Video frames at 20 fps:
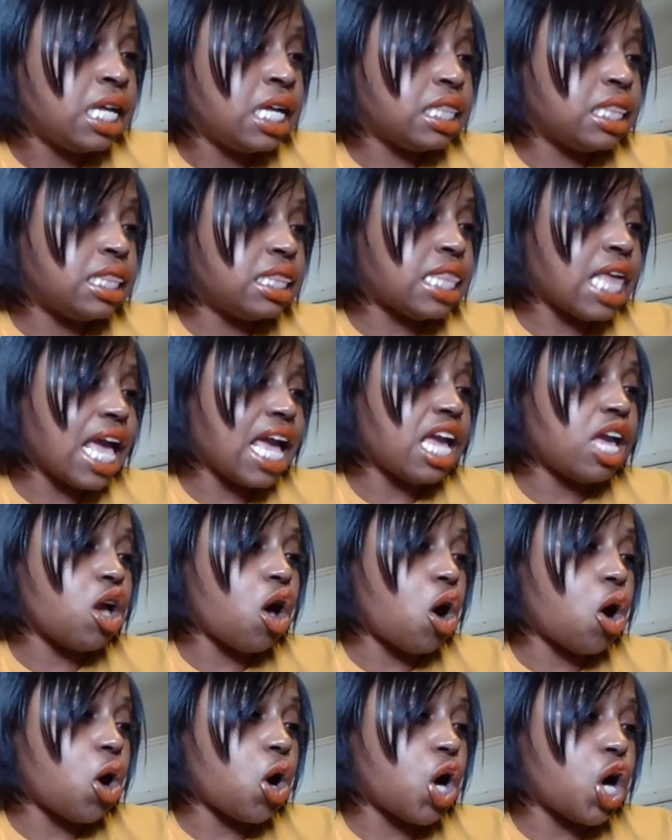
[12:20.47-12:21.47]
they
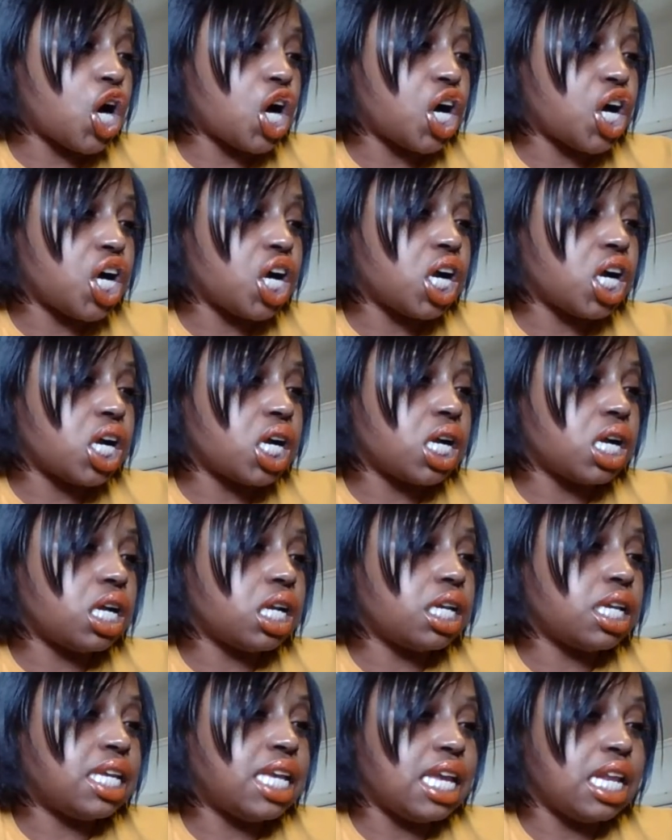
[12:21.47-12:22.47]
are
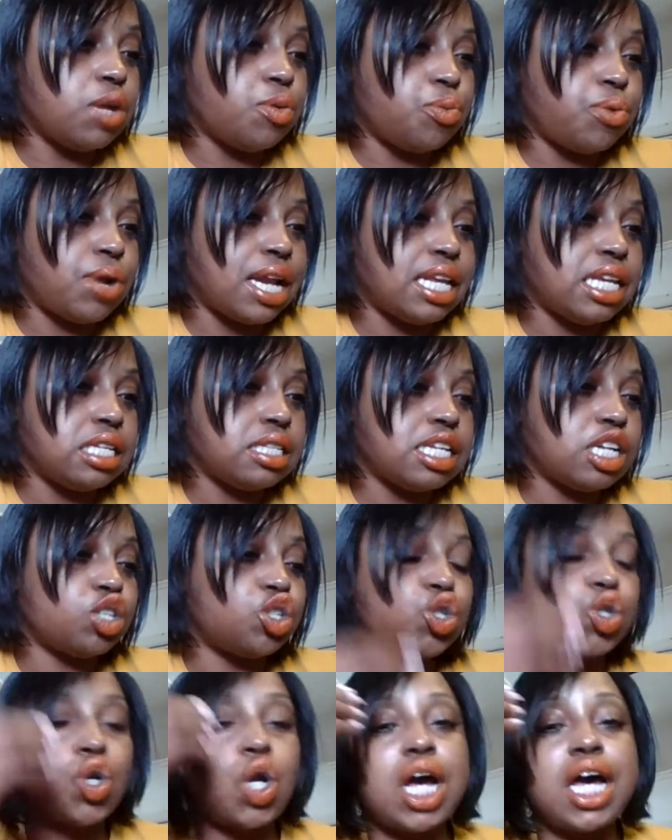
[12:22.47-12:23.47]
getting ready. They're
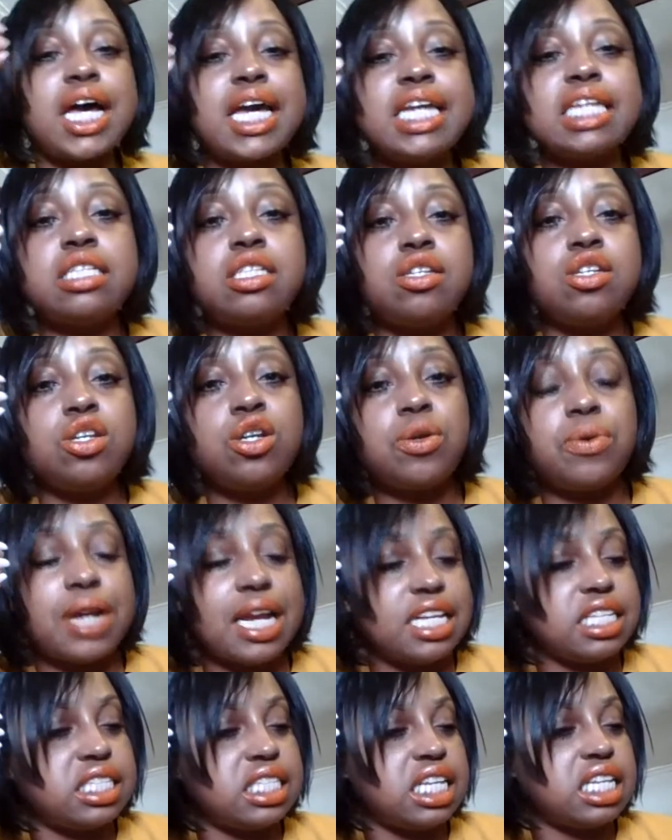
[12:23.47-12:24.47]
trying to
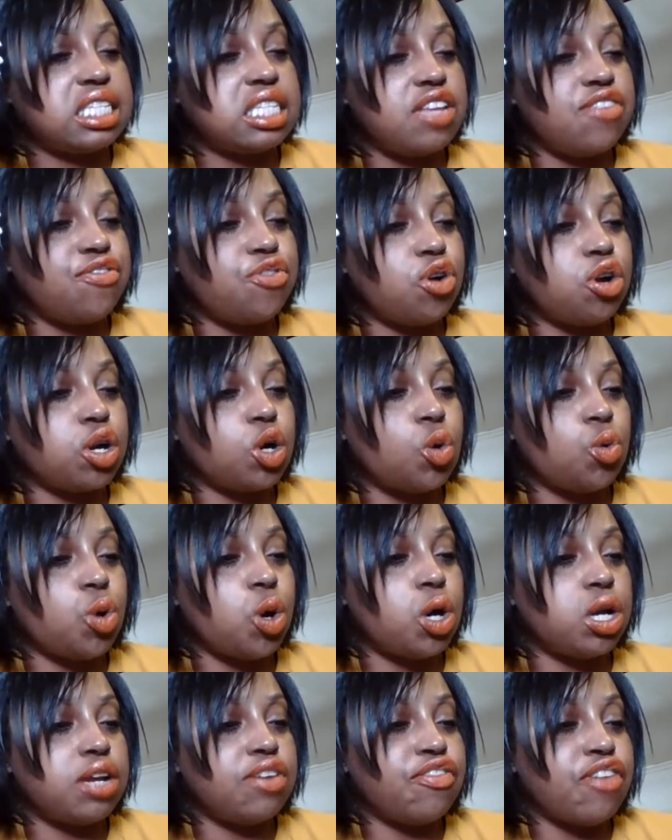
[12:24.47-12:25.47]
create 64
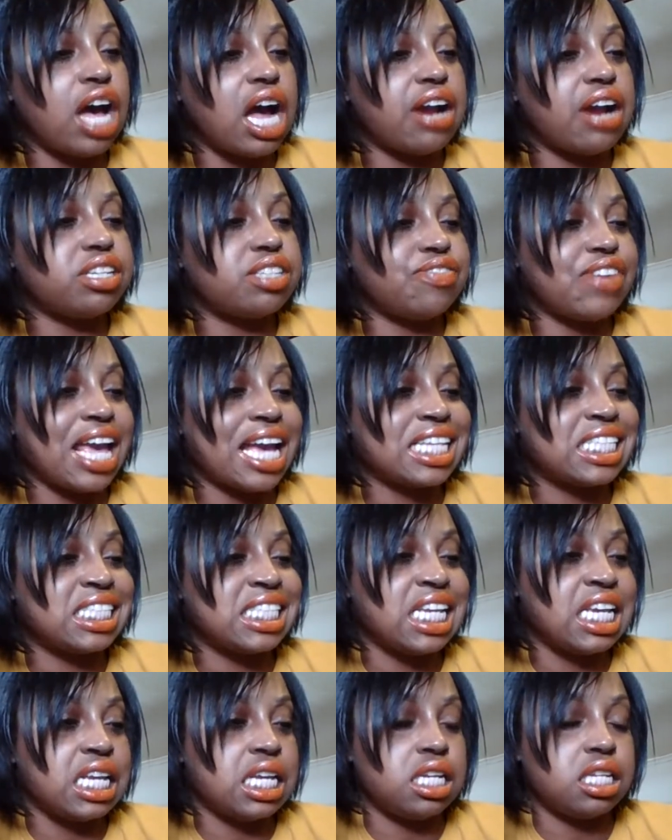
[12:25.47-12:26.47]
coronavirus
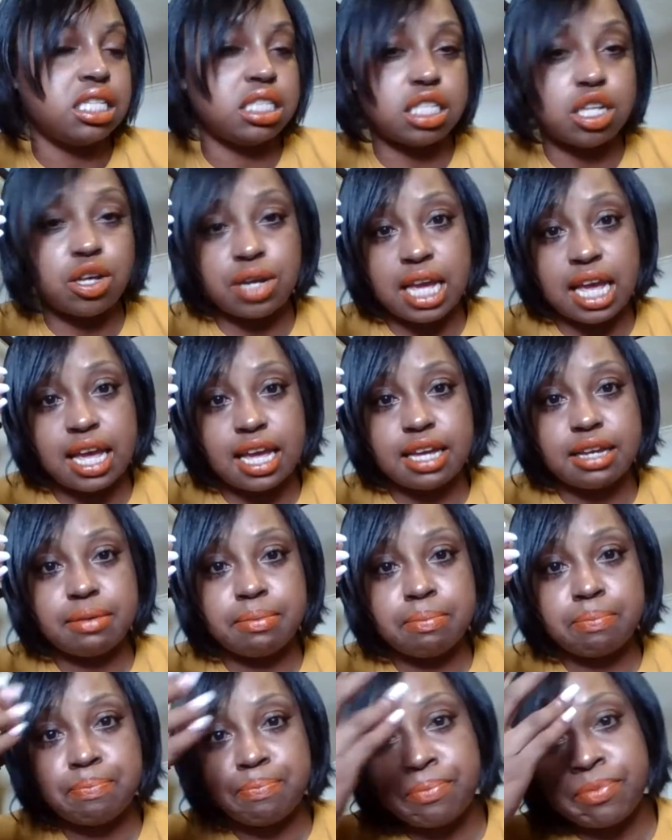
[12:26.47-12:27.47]
vaccines. Okay,
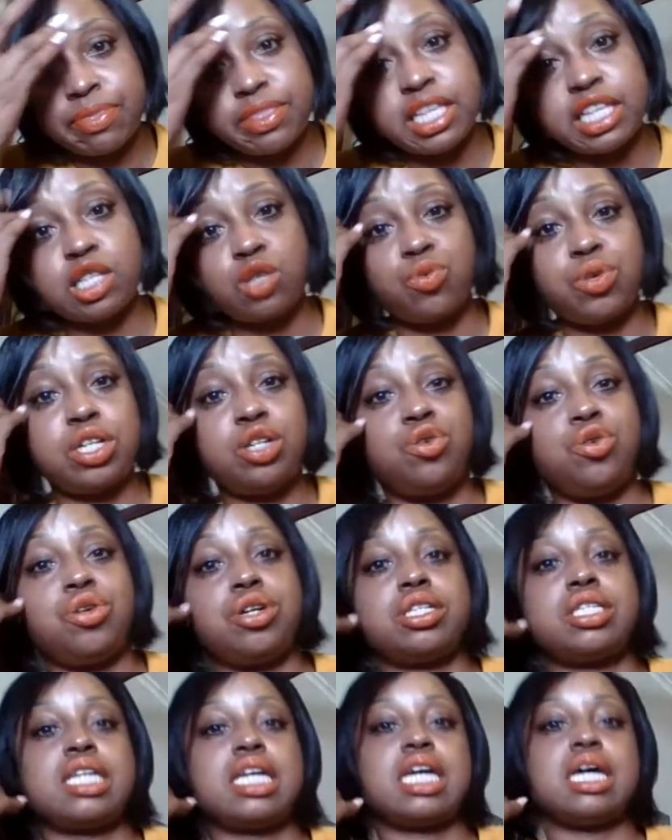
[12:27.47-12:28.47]
this is what New
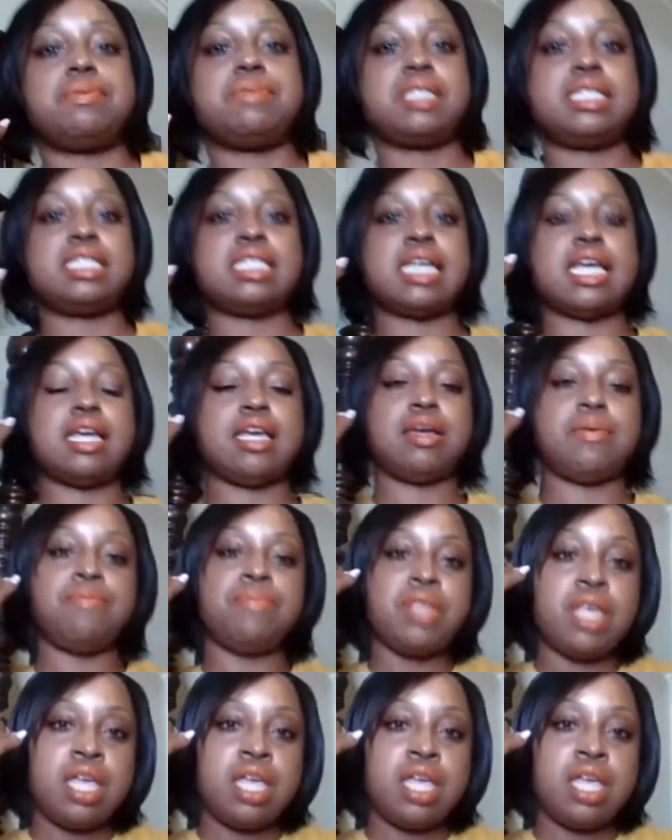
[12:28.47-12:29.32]
York Times is saying.